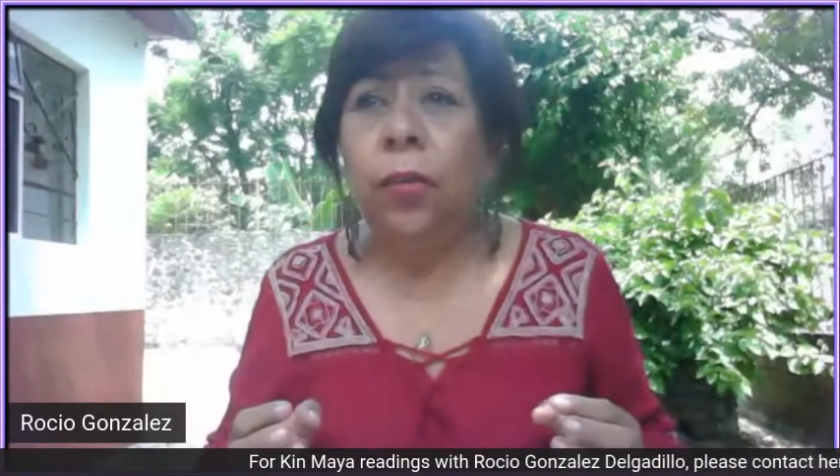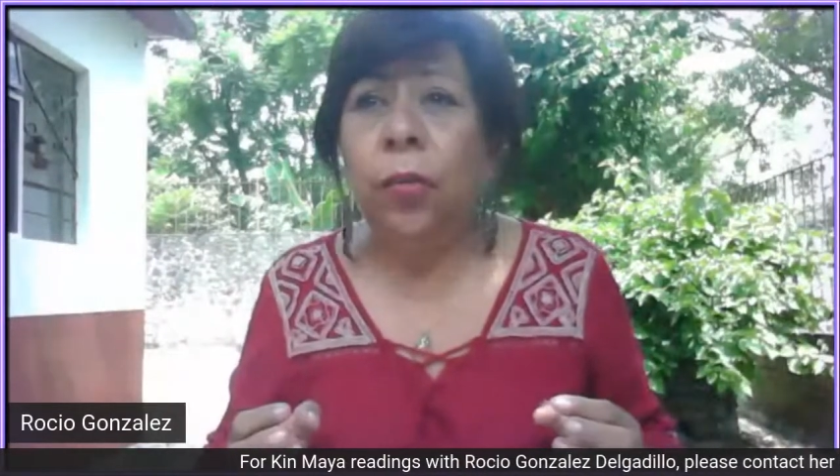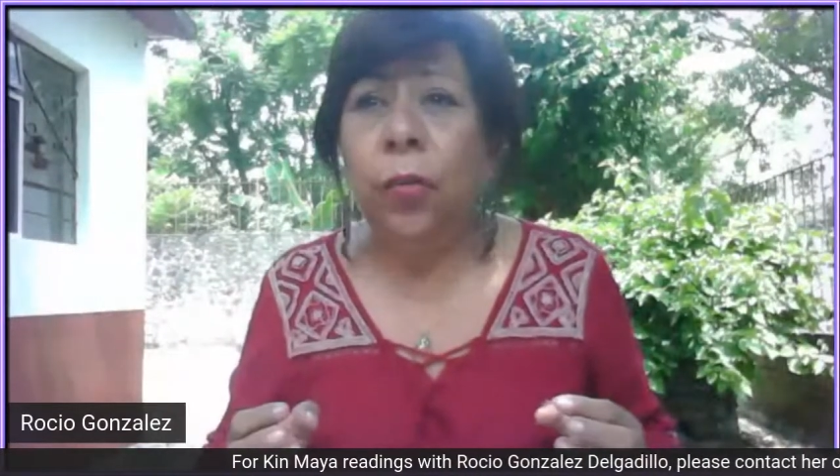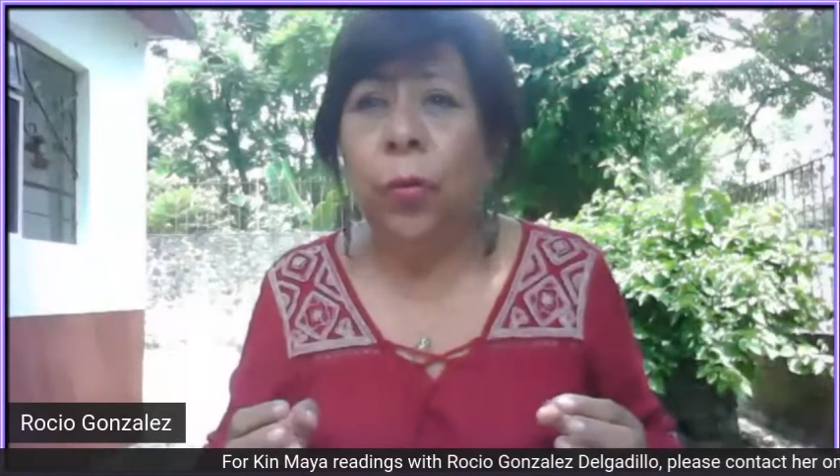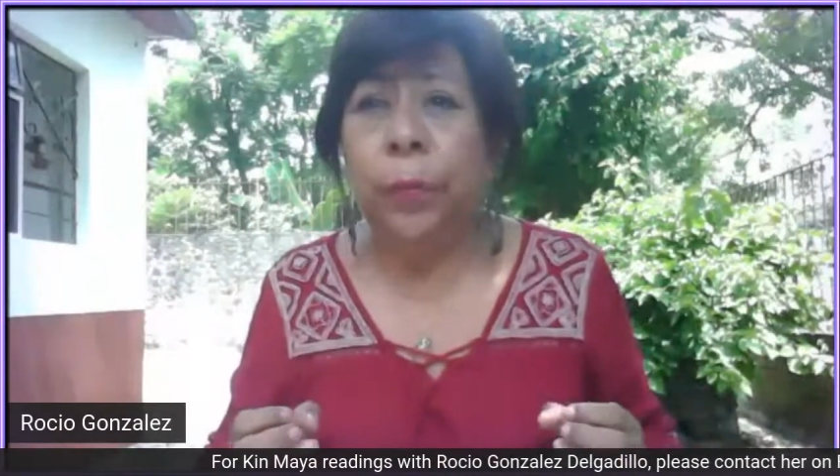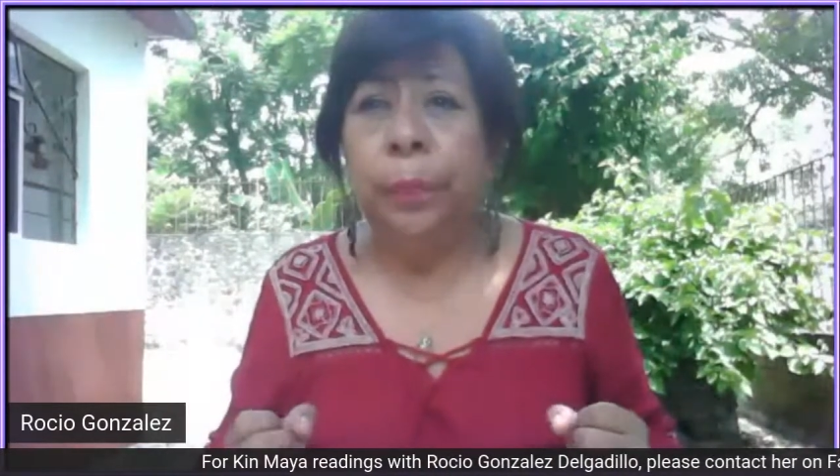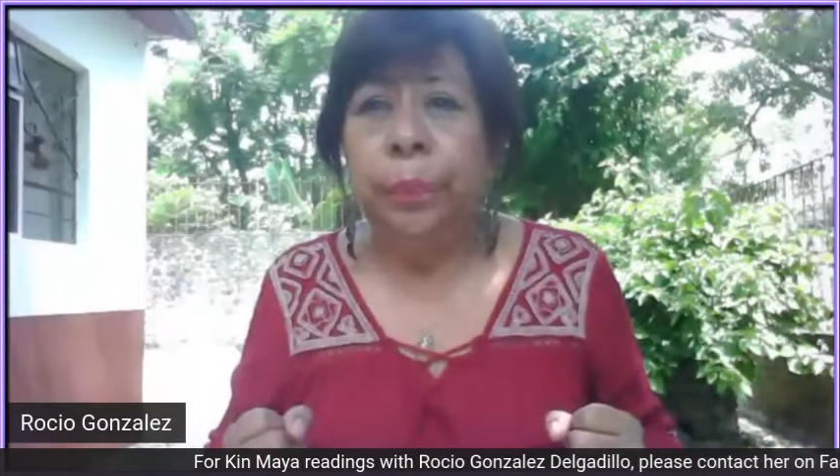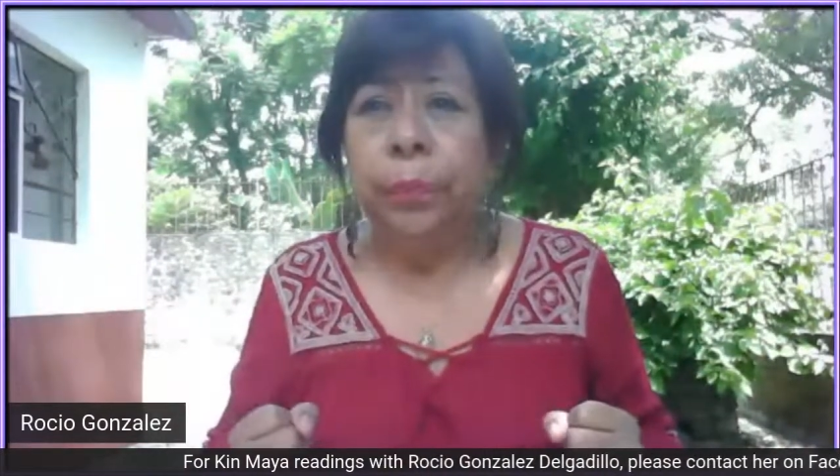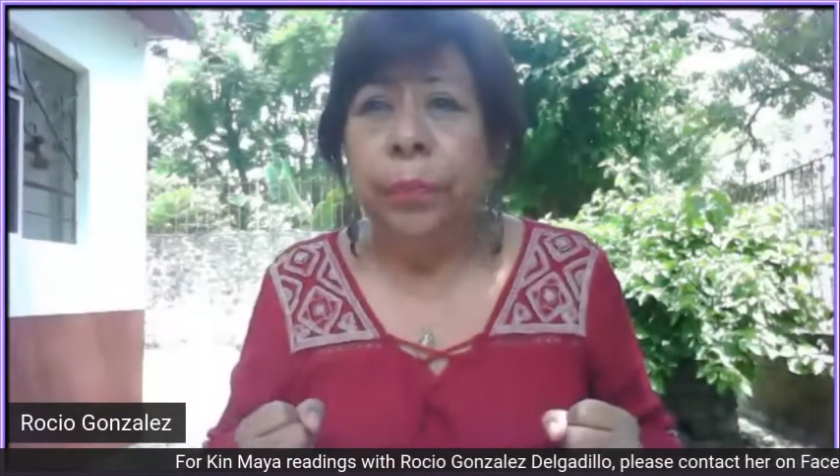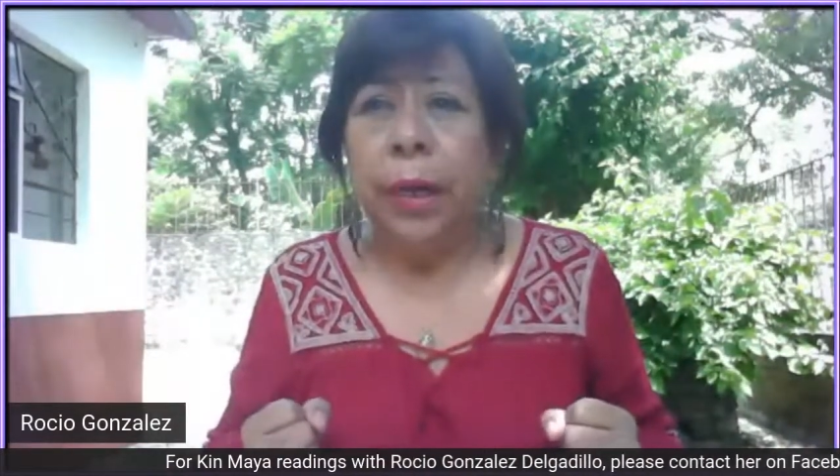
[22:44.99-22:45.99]
to
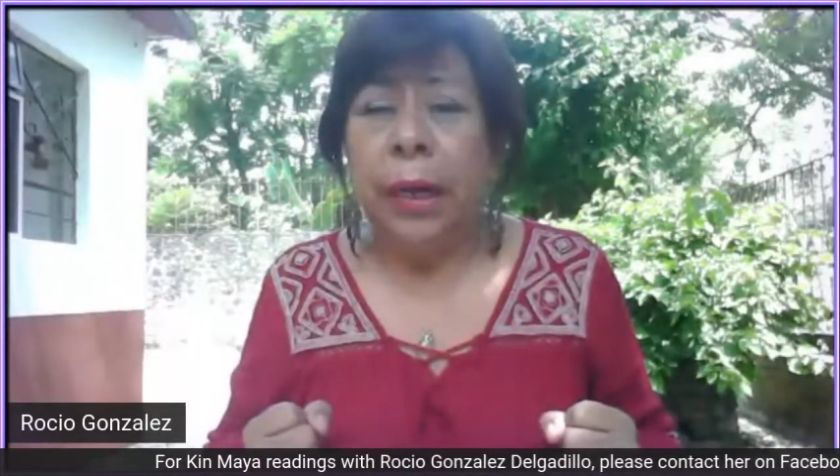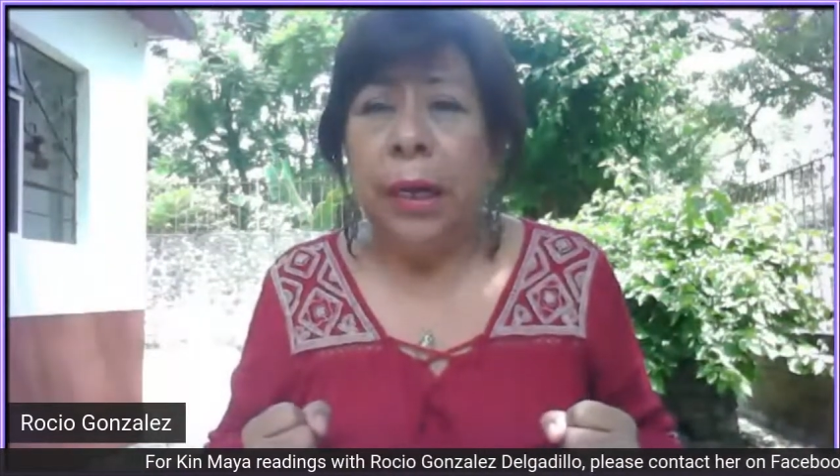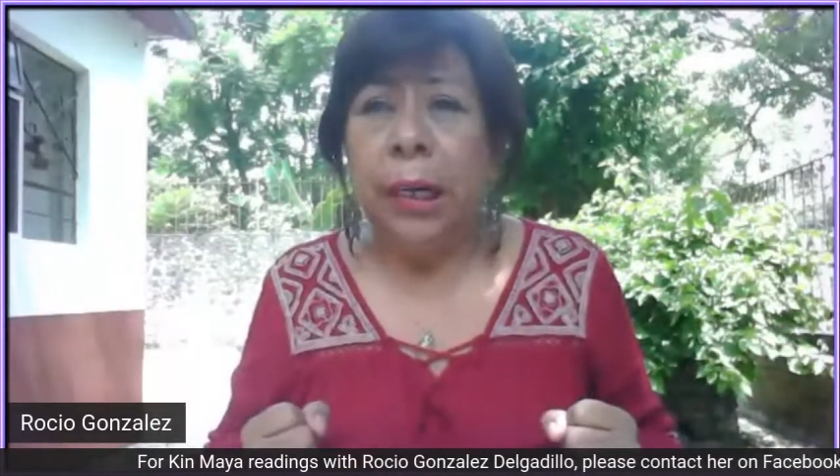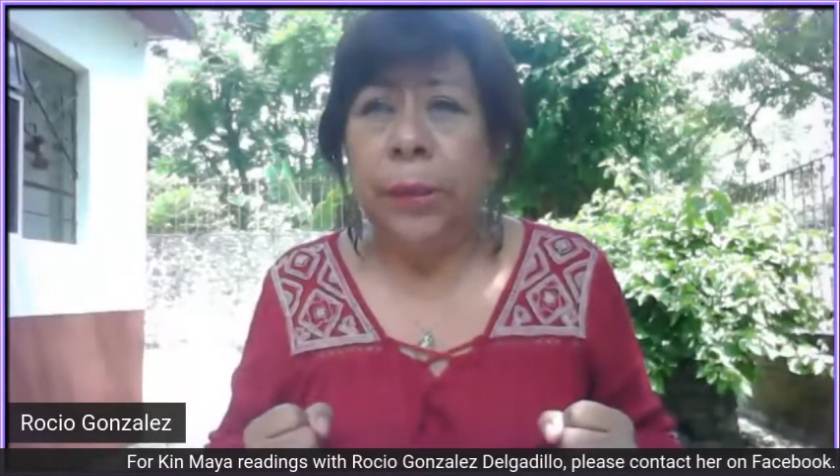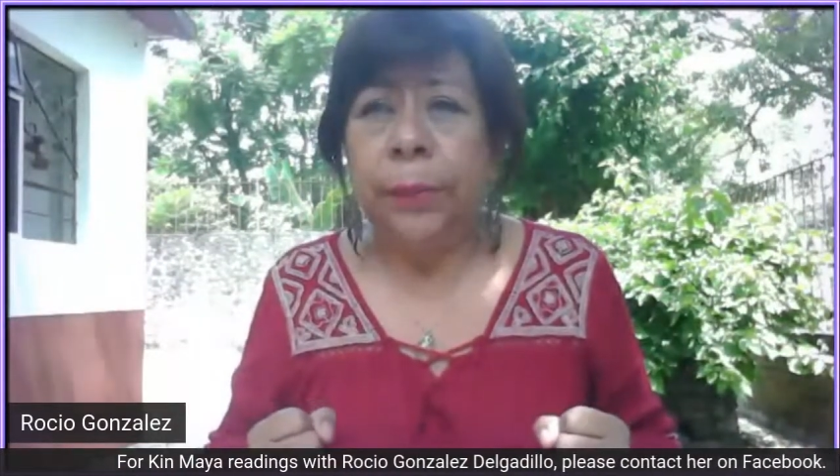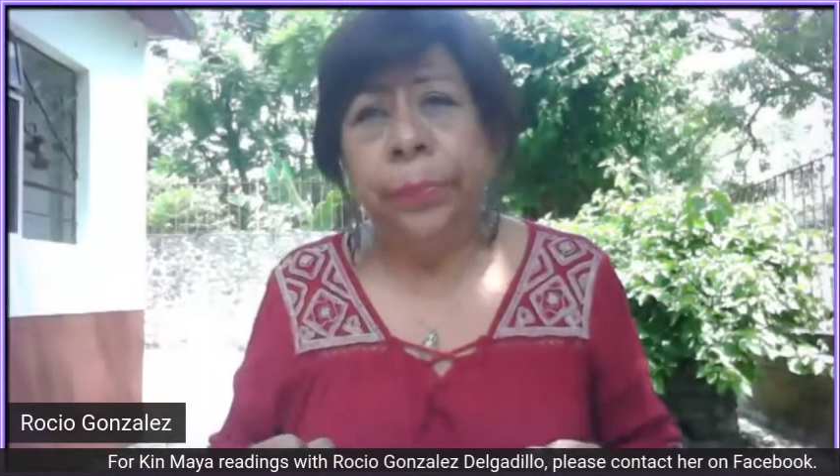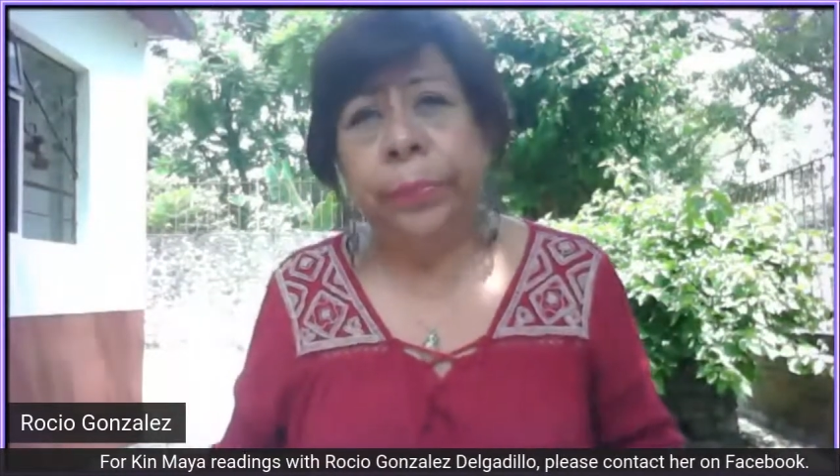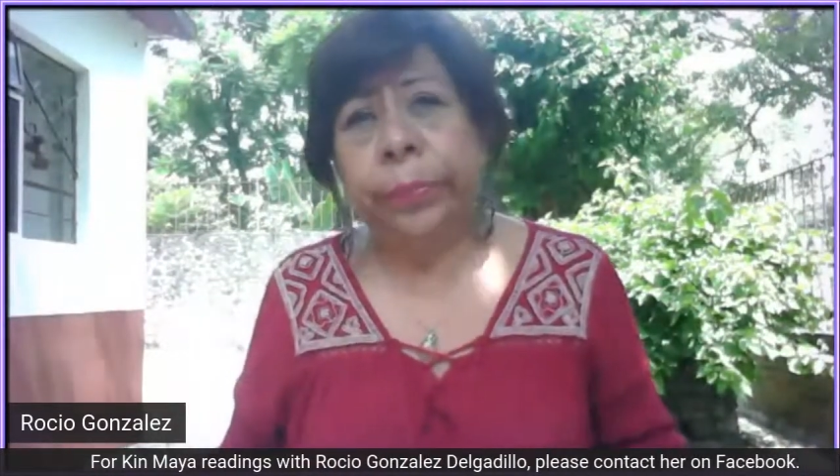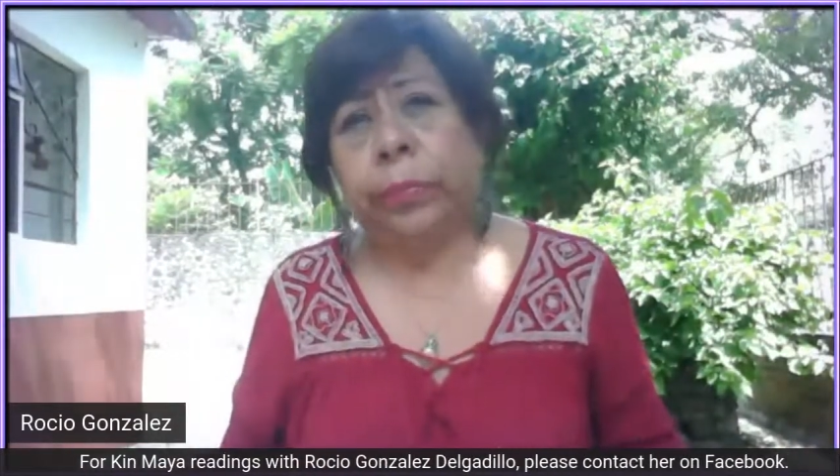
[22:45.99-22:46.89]
um,